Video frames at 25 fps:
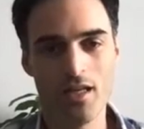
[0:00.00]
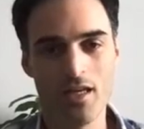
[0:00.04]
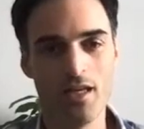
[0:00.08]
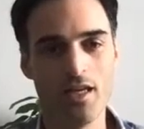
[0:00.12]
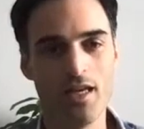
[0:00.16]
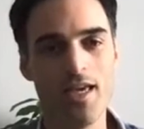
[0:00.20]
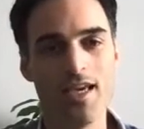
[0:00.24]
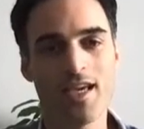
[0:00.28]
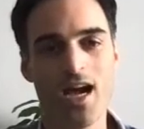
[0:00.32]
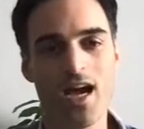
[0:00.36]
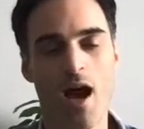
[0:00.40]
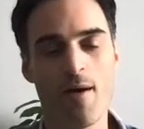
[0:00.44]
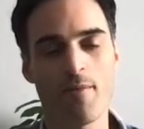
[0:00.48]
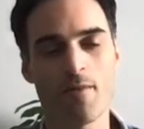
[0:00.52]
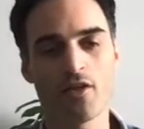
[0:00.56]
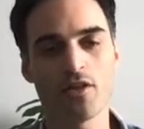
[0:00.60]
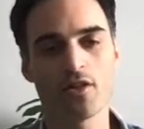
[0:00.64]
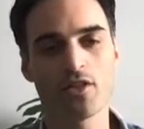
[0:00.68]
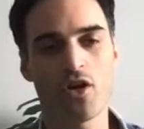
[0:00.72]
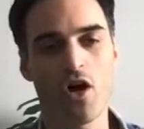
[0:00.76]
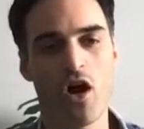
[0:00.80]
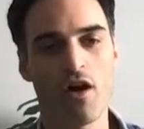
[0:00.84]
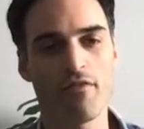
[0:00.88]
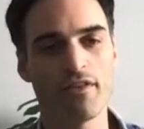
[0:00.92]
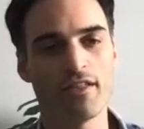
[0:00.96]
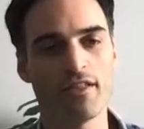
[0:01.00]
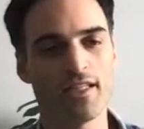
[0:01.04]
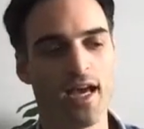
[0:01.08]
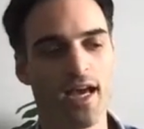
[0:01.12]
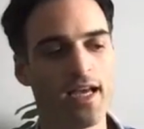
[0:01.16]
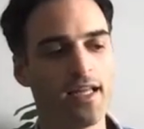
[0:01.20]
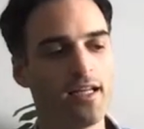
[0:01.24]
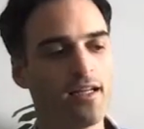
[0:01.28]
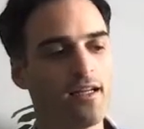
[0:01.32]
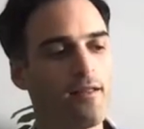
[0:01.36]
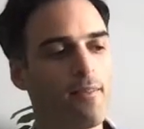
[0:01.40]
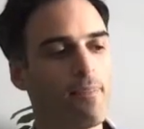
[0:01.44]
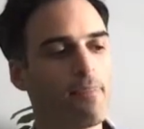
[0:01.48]
e-commerce coffee site.
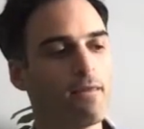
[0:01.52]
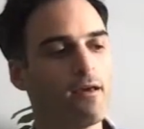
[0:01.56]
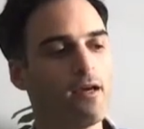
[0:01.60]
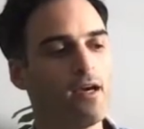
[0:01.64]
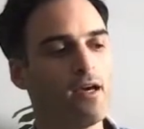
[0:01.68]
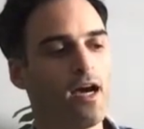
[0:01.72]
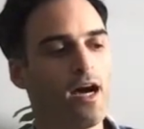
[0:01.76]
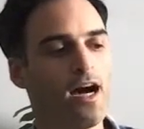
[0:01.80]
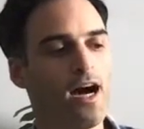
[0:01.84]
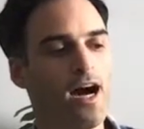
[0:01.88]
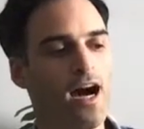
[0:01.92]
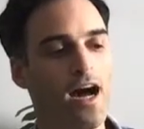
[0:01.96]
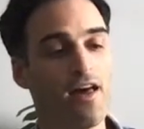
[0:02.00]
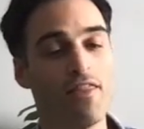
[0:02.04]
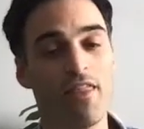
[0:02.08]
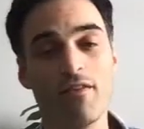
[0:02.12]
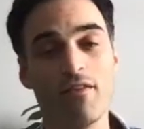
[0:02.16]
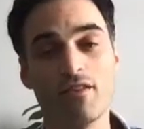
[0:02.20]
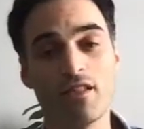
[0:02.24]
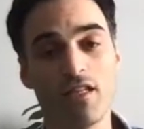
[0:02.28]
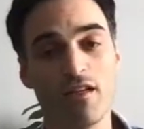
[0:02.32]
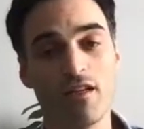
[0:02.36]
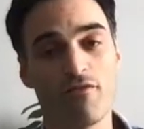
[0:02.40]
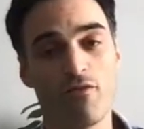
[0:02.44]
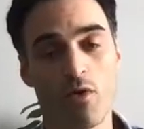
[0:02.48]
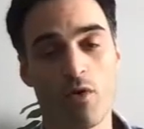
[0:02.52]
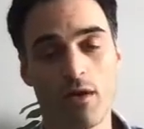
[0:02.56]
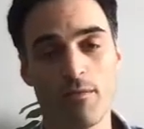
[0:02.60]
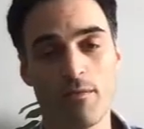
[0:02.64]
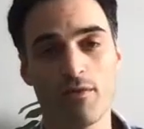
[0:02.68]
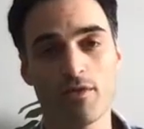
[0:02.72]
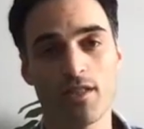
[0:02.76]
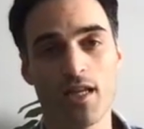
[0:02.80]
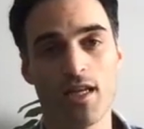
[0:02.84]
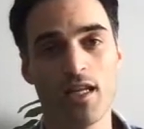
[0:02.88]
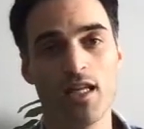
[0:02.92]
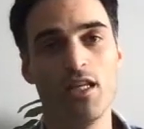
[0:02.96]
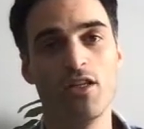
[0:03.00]
They've seen a
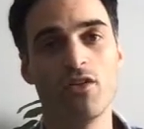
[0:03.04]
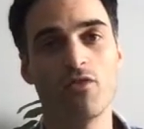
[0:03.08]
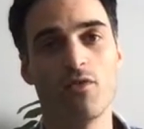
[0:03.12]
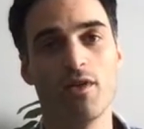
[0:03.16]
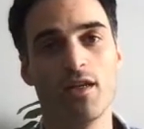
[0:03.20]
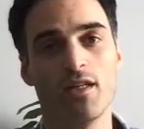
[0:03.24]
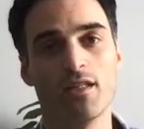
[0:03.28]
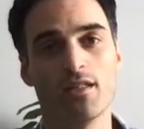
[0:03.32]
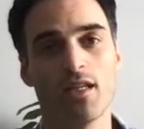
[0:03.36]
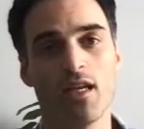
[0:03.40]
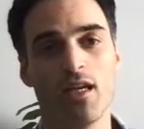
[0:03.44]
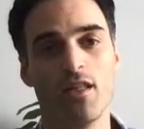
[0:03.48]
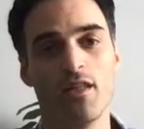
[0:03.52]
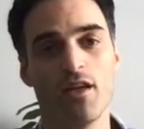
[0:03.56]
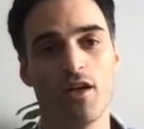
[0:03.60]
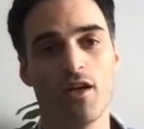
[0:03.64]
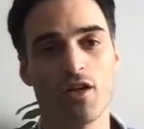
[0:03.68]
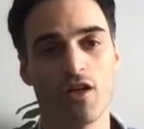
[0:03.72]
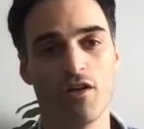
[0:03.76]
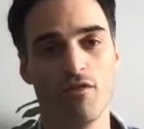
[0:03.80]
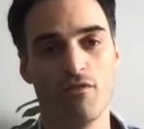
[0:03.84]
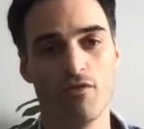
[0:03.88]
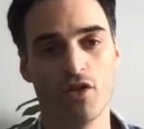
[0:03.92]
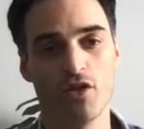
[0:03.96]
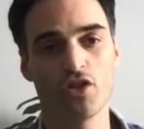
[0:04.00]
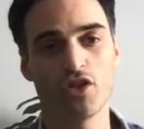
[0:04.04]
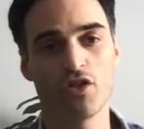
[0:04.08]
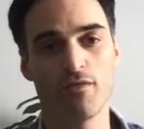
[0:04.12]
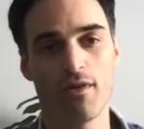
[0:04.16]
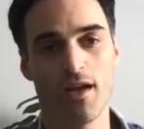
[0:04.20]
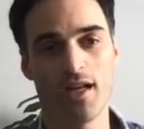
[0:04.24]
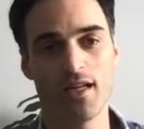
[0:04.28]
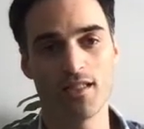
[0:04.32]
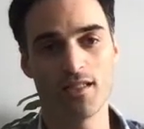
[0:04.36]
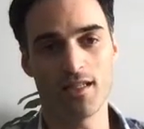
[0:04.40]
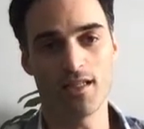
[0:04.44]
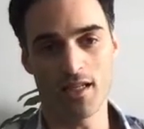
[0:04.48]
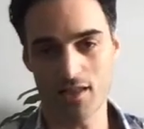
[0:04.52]
40% increase in their conversion
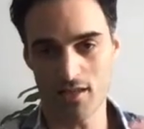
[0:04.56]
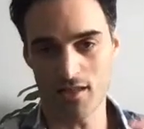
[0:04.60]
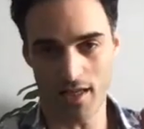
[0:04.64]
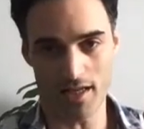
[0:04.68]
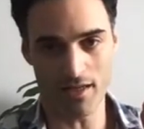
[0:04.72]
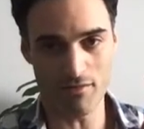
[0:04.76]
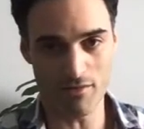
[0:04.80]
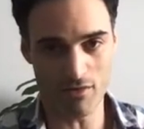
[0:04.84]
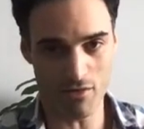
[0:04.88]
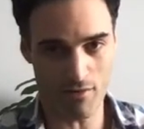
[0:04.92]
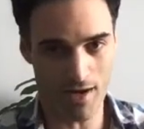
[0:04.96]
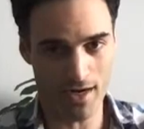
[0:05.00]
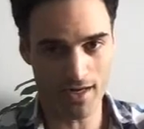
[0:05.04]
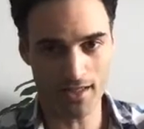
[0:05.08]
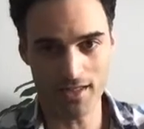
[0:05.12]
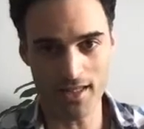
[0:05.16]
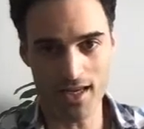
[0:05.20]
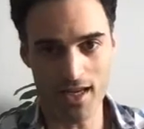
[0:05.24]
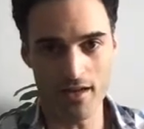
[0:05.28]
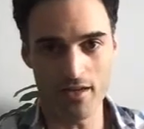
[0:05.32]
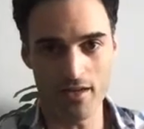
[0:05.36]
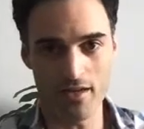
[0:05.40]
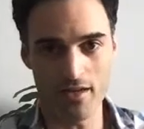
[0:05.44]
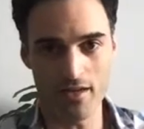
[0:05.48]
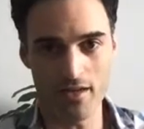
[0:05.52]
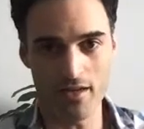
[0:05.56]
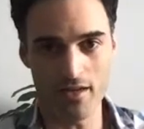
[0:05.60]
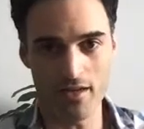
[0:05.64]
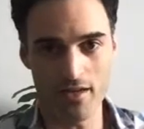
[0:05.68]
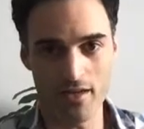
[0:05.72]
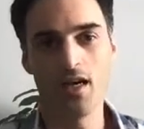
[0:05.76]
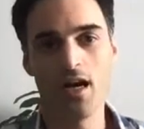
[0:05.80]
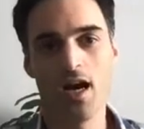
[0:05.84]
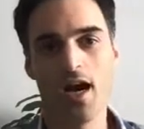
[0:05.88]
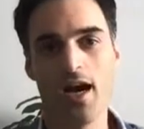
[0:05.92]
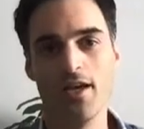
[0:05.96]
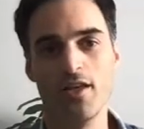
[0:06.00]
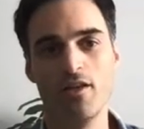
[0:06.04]
rates. That's like direct sales
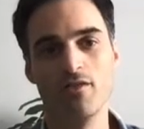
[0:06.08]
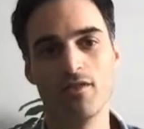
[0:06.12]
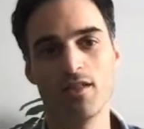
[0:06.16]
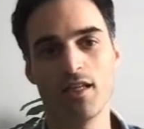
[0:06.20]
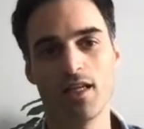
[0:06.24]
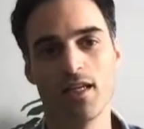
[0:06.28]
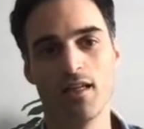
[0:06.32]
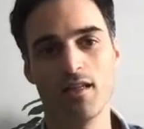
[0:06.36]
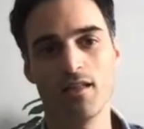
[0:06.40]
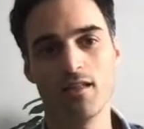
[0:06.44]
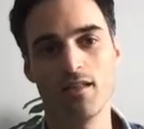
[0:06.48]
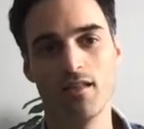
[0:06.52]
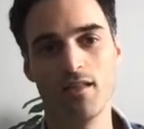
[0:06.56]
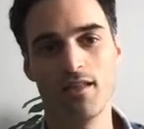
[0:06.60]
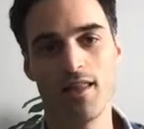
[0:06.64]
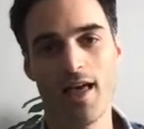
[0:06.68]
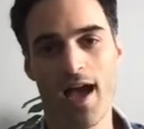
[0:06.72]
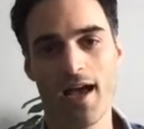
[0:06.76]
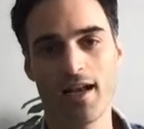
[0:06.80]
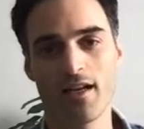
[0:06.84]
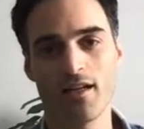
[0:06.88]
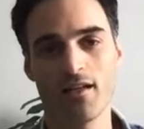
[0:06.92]
using that